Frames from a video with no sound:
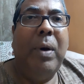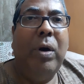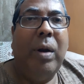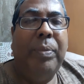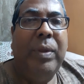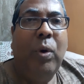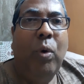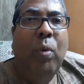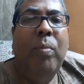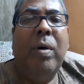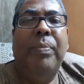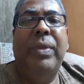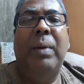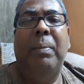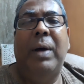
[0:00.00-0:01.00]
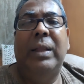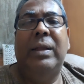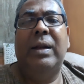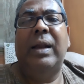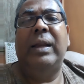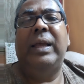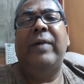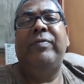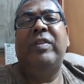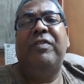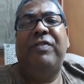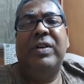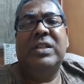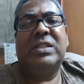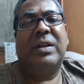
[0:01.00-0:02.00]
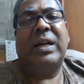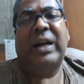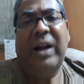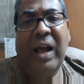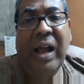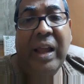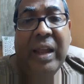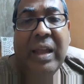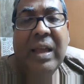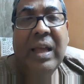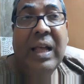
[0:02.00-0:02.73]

out of the womb of the mother and give the first cry.